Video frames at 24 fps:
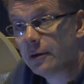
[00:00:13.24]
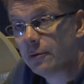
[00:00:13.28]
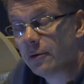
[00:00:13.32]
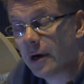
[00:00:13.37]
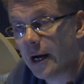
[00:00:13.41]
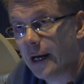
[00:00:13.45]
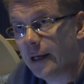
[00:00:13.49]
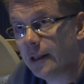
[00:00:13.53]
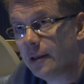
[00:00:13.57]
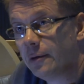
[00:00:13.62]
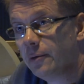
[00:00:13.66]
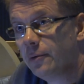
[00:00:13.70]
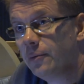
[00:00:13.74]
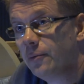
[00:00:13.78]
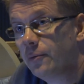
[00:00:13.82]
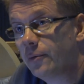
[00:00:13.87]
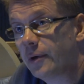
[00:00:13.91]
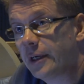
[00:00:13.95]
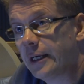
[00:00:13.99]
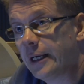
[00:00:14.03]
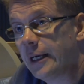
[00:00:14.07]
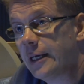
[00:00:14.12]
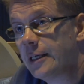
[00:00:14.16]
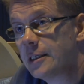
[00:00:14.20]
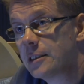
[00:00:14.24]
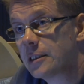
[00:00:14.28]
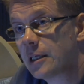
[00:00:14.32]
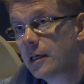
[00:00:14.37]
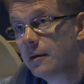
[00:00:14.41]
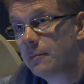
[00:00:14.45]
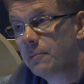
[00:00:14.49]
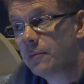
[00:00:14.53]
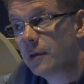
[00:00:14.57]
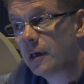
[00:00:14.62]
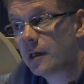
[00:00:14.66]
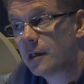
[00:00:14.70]
great. We need
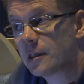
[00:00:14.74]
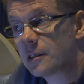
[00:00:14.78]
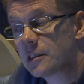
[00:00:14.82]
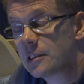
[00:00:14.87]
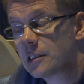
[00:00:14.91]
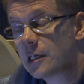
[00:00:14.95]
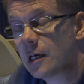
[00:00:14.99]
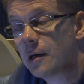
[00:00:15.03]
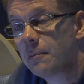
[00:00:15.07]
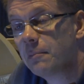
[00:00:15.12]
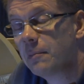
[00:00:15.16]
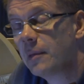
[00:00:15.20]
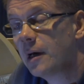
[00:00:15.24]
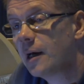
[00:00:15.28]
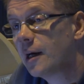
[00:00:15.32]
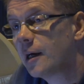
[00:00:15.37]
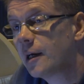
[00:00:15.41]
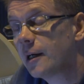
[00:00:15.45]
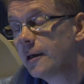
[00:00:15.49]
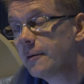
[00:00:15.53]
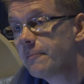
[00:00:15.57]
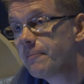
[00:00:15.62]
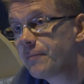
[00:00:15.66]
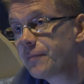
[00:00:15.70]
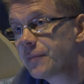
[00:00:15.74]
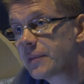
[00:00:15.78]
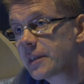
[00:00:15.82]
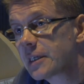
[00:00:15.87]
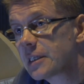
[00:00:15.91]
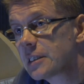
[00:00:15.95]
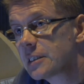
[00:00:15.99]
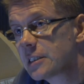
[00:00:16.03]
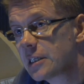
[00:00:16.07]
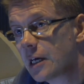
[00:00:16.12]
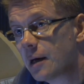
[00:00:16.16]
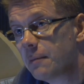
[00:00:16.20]
some, uh, some, uh,
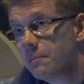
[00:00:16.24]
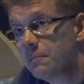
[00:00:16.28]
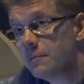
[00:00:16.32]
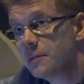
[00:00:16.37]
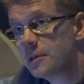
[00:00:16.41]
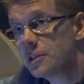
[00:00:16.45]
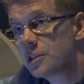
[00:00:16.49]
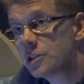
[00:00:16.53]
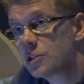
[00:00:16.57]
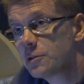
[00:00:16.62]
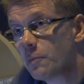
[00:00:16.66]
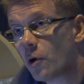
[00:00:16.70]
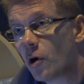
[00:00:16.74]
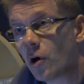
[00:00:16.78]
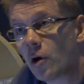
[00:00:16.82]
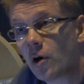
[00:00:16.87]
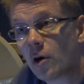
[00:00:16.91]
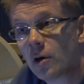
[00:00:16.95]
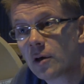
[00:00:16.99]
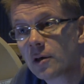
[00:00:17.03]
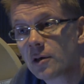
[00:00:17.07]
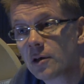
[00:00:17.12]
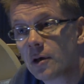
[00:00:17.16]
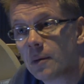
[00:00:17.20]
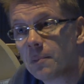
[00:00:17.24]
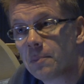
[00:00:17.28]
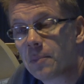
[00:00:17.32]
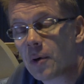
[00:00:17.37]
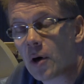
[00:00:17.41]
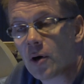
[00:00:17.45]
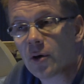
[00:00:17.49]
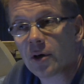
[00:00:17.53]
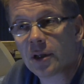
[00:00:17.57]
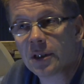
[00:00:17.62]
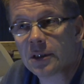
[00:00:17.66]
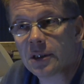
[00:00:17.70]
some small
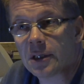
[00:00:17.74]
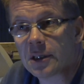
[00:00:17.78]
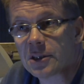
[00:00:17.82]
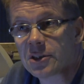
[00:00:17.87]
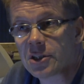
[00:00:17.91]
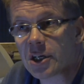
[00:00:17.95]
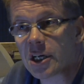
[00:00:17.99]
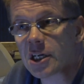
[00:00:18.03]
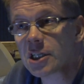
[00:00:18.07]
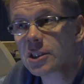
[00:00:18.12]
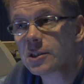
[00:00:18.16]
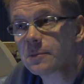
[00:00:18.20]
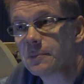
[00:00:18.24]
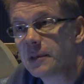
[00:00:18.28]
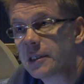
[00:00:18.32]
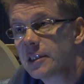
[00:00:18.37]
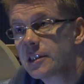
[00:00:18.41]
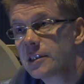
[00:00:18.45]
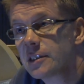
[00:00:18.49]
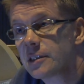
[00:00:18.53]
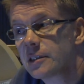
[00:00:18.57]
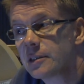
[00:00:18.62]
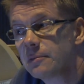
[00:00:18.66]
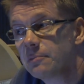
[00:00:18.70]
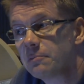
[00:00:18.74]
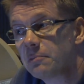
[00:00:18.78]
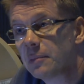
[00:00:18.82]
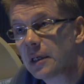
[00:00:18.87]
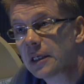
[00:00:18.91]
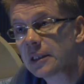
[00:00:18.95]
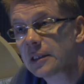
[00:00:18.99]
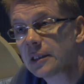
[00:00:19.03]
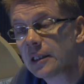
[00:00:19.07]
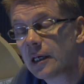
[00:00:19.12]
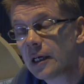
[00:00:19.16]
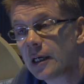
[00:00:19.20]
component adjustments,
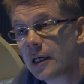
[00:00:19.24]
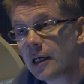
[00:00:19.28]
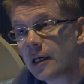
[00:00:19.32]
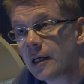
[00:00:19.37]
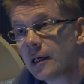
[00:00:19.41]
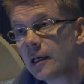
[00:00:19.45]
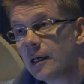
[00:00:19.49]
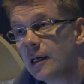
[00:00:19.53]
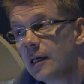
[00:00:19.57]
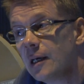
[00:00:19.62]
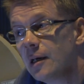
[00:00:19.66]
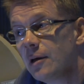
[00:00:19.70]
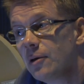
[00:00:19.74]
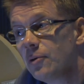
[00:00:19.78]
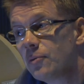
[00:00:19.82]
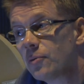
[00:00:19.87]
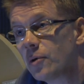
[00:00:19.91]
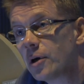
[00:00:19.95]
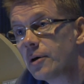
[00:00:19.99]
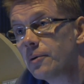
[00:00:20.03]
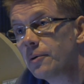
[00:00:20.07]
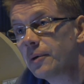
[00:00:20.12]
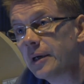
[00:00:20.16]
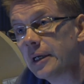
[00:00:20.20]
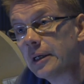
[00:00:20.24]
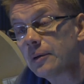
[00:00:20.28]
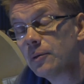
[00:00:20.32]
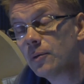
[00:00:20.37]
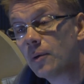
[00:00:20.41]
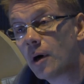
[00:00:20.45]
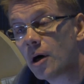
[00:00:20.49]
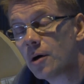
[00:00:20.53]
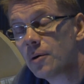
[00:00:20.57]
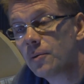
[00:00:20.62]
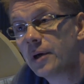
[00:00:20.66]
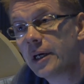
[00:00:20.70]
but uh, what, we,
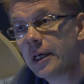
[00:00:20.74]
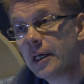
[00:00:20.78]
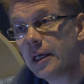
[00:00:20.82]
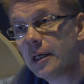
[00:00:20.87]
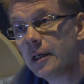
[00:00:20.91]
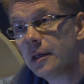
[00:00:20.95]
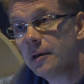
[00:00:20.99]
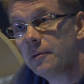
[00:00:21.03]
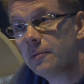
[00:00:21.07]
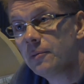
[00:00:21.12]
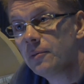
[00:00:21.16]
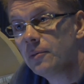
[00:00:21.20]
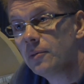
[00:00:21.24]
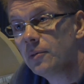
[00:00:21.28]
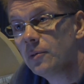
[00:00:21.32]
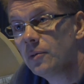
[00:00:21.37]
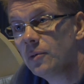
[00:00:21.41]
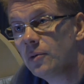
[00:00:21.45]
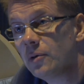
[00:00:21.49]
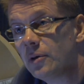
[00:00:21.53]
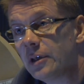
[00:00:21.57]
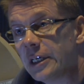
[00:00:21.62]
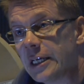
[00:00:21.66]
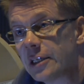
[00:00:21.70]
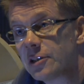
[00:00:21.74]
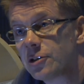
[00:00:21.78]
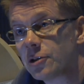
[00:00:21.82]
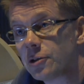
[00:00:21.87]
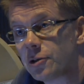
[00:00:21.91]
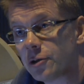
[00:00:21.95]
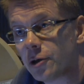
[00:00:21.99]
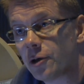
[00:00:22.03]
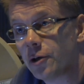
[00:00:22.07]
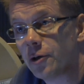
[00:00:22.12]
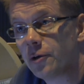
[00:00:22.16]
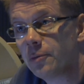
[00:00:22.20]
what we need to
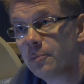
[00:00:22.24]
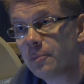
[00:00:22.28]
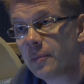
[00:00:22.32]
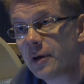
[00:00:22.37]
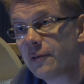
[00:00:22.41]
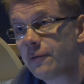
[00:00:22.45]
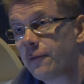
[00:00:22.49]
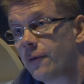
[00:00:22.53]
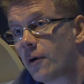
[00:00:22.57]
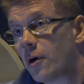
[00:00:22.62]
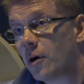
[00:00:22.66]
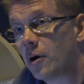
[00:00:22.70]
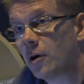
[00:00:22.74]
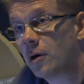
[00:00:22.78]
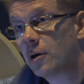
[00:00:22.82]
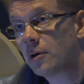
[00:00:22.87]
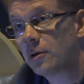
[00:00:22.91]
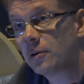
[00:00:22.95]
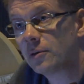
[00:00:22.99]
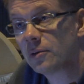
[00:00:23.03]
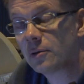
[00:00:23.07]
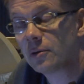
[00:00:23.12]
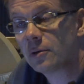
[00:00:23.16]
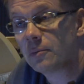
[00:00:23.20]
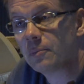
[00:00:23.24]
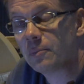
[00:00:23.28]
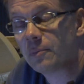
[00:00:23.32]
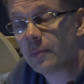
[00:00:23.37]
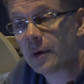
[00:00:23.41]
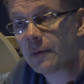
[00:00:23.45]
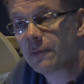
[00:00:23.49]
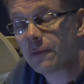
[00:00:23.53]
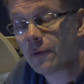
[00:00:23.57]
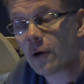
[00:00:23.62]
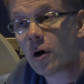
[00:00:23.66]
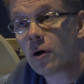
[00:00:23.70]
do before,
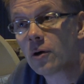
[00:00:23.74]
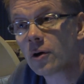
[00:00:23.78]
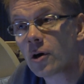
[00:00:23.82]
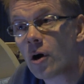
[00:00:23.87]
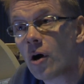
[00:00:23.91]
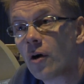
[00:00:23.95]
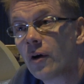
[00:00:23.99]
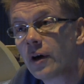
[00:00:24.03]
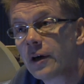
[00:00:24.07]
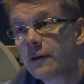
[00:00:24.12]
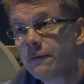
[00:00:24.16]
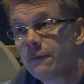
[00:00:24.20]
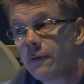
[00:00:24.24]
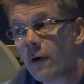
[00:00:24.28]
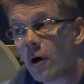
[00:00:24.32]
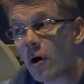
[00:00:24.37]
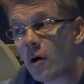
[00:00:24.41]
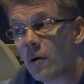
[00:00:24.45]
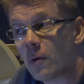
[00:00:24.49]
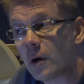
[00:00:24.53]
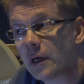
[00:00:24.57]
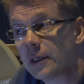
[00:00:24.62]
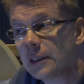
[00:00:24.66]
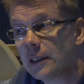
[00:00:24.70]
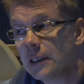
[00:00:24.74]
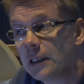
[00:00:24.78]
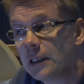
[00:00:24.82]
before going forward.